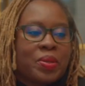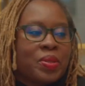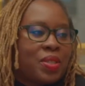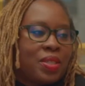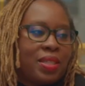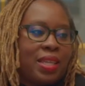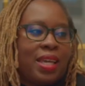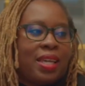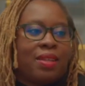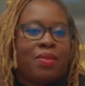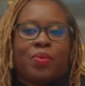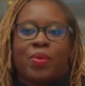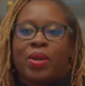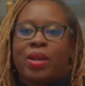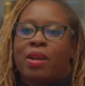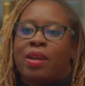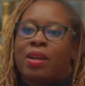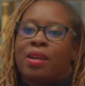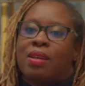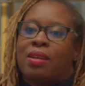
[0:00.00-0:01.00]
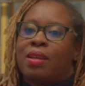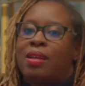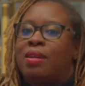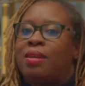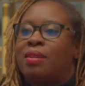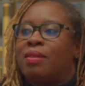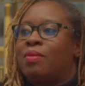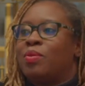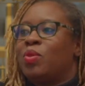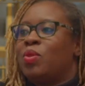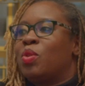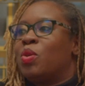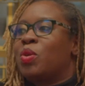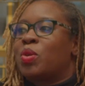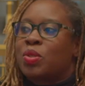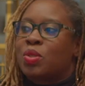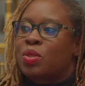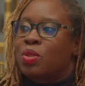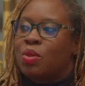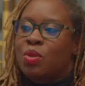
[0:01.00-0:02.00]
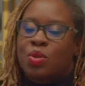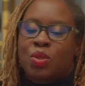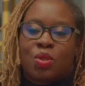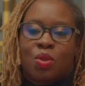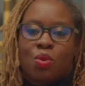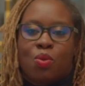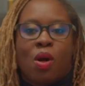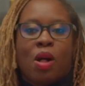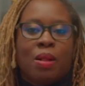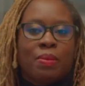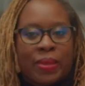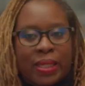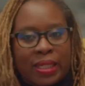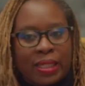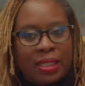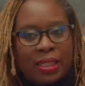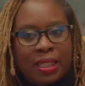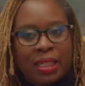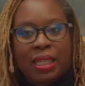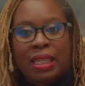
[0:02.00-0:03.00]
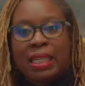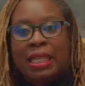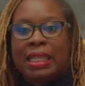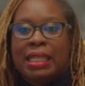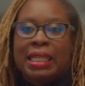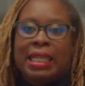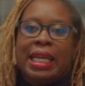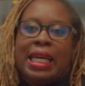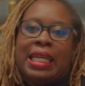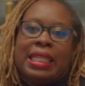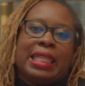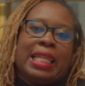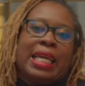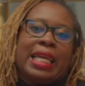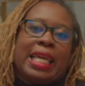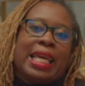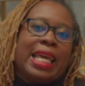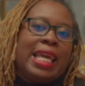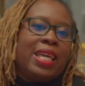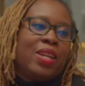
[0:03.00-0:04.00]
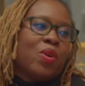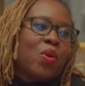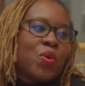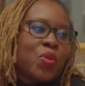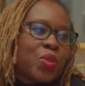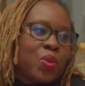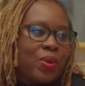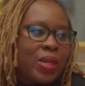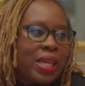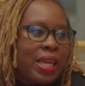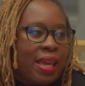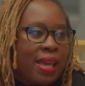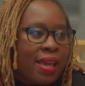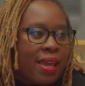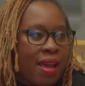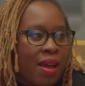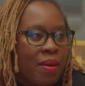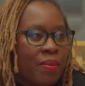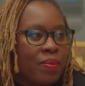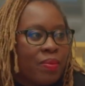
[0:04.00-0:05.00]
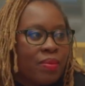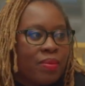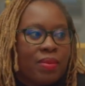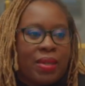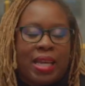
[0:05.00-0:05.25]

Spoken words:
state where a nurse goes to Walmart at like 8:03 a.m.